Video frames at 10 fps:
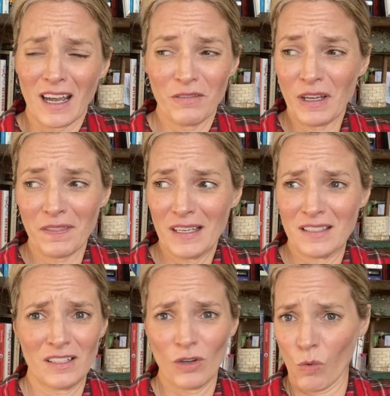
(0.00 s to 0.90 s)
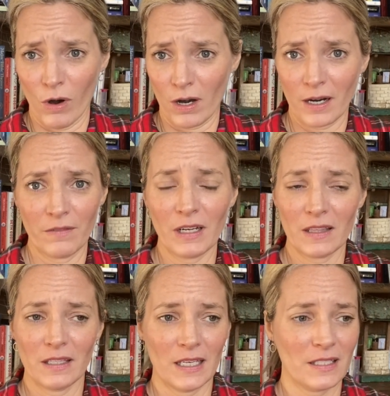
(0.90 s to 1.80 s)
I've got things that don't work. I've
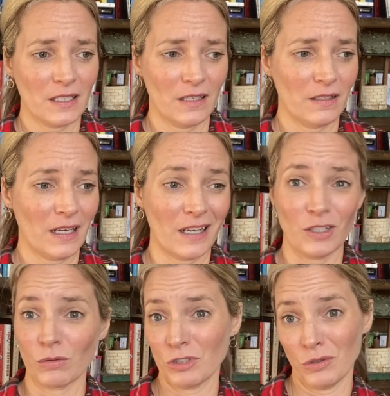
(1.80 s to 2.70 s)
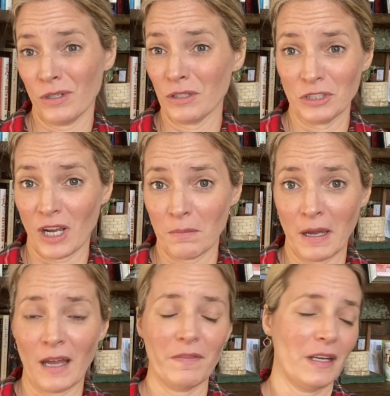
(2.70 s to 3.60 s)
got things that I don't do a good job at,